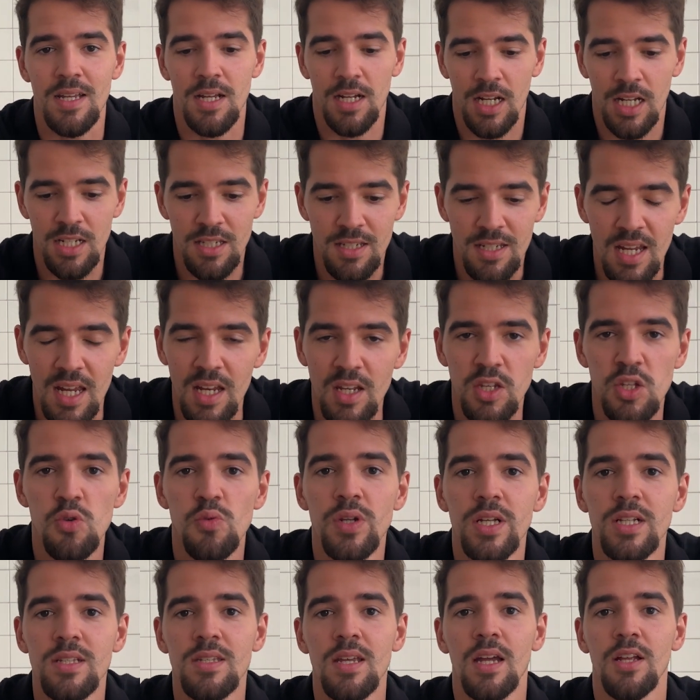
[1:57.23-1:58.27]
continued
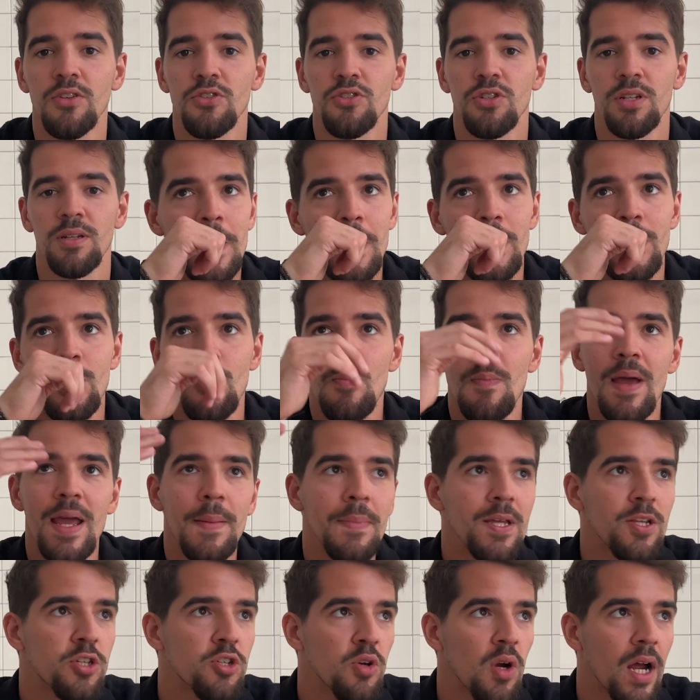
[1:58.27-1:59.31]
attention. You may
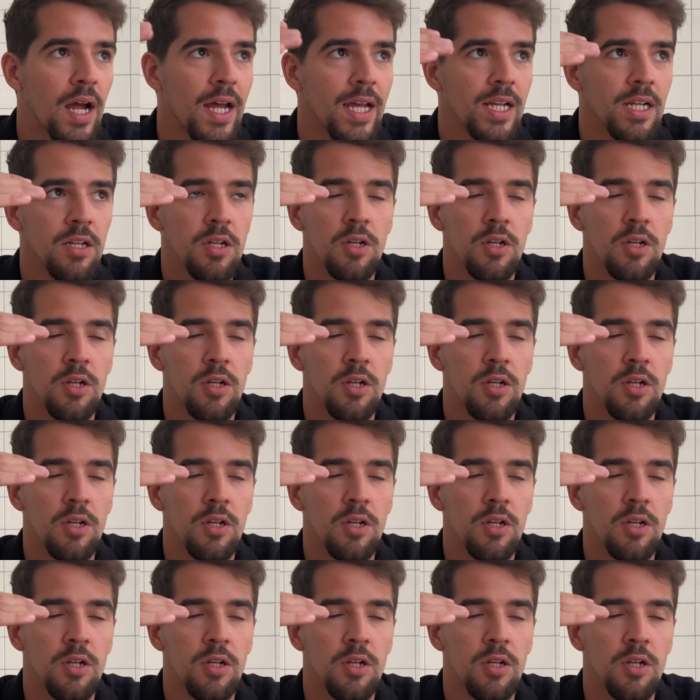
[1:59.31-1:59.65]
be trying